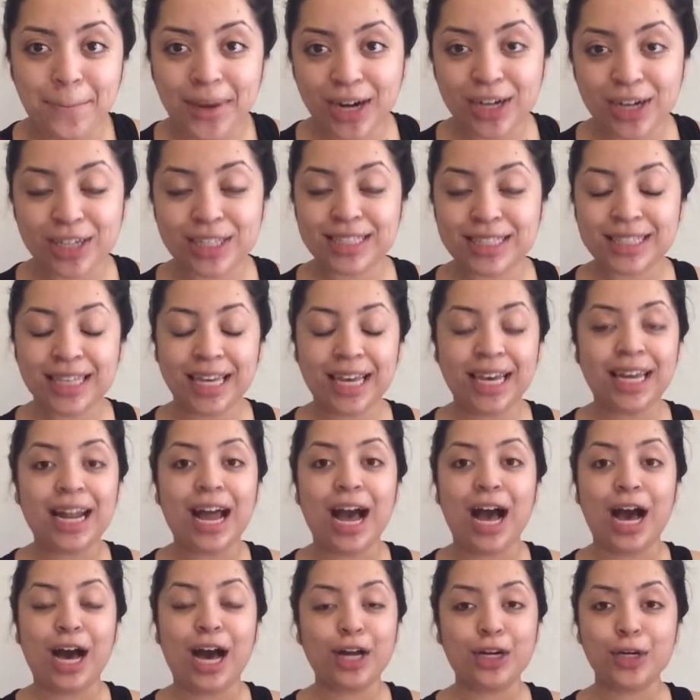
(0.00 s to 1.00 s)
bare skin,
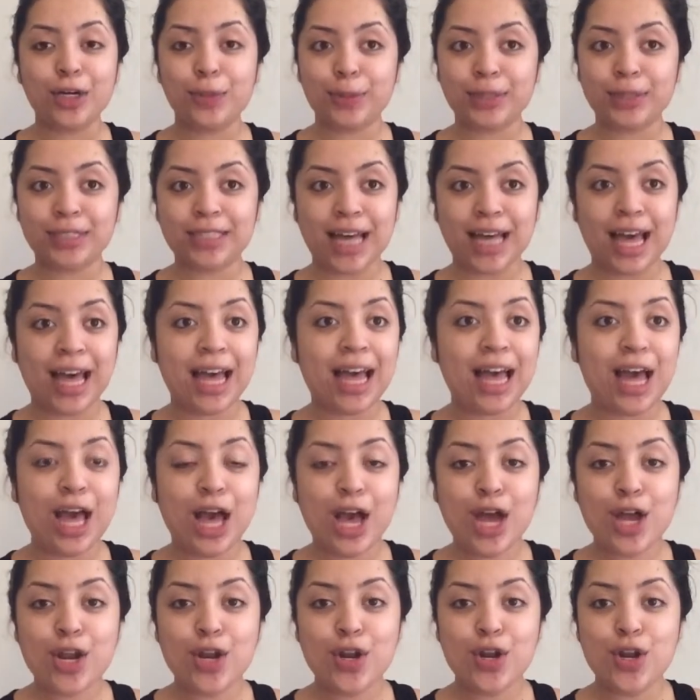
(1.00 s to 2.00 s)
100%,
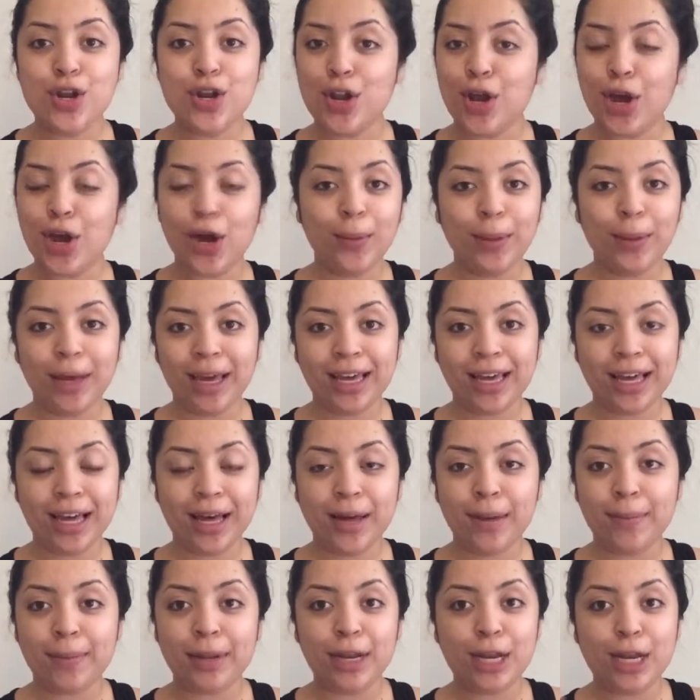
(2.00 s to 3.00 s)
no
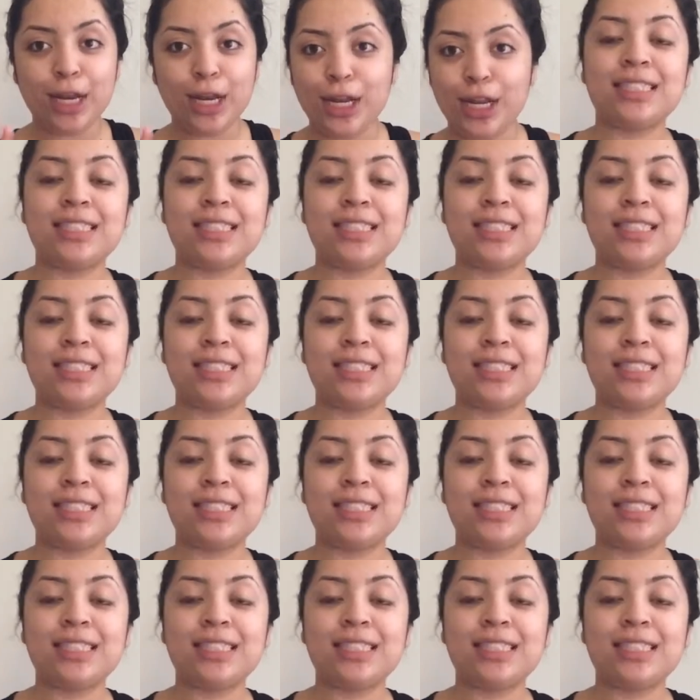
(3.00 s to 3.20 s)
makeup.